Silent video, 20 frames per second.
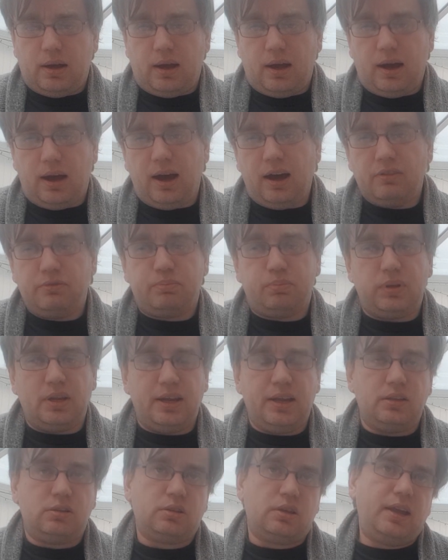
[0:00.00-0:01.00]
I have
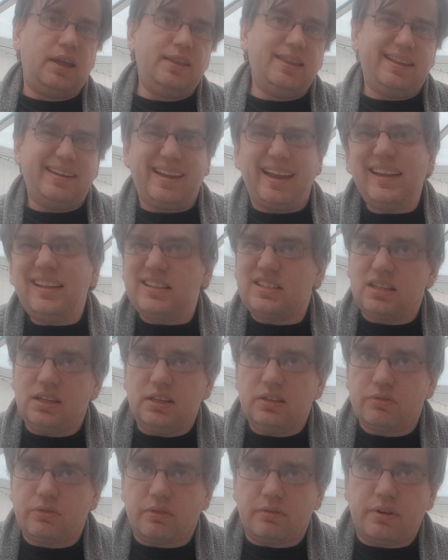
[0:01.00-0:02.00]
played in the
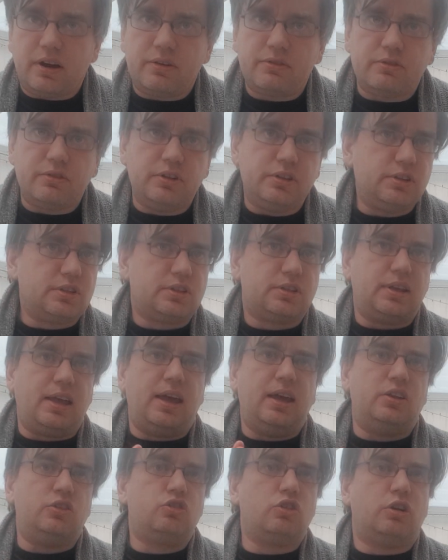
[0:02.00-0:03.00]
90s, for reference,
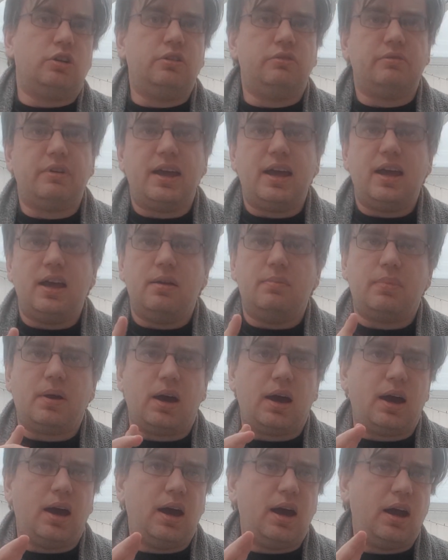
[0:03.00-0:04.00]
Johnny Reb
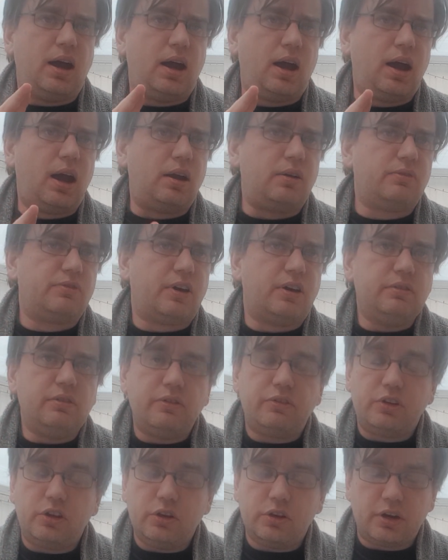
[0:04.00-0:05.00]
and Fire
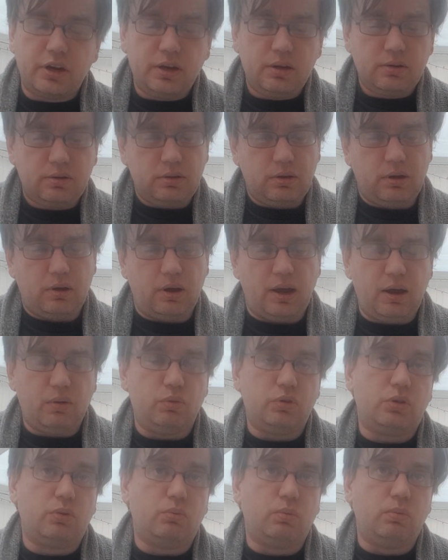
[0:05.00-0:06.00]
and Fury
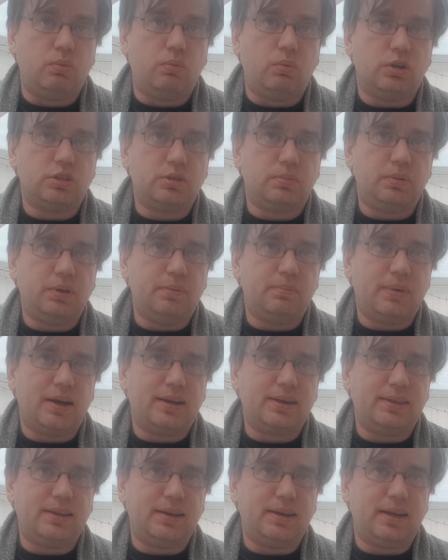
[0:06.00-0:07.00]
were the ones I played
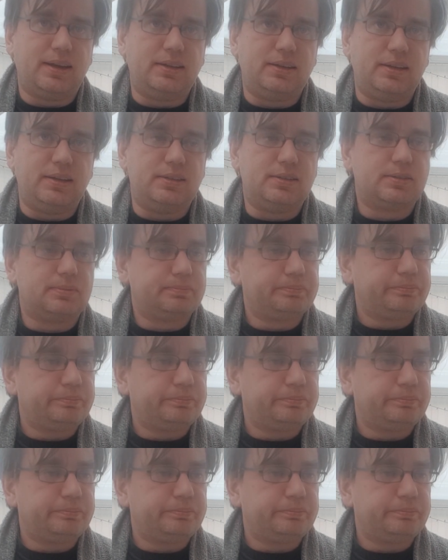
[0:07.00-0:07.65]
back in the 90s.